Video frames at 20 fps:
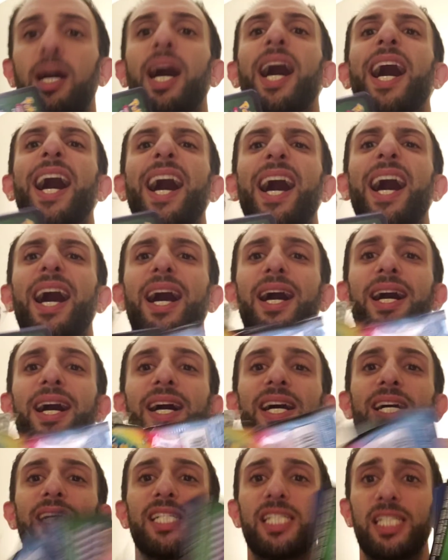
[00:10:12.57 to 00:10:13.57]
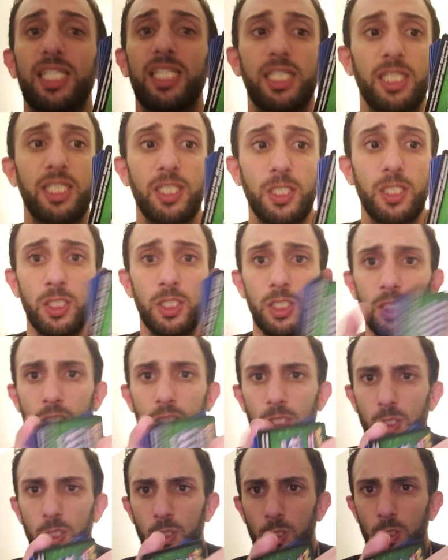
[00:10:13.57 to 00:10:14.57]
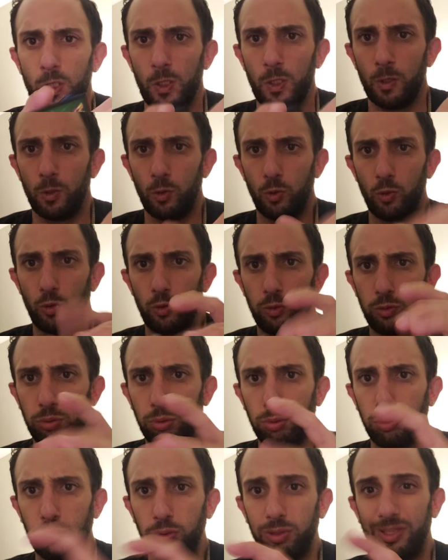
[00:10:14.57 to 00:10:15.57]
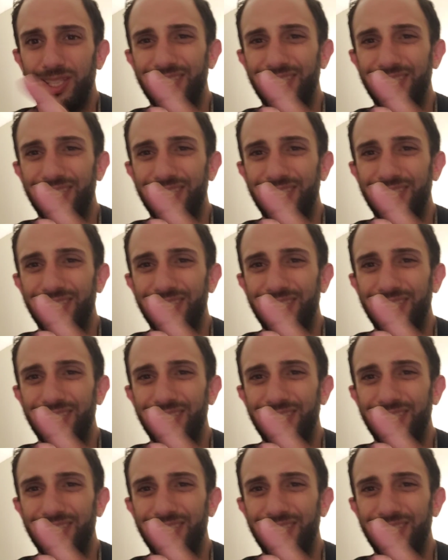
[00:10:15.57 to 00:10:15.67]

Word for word: Ah. Ooh.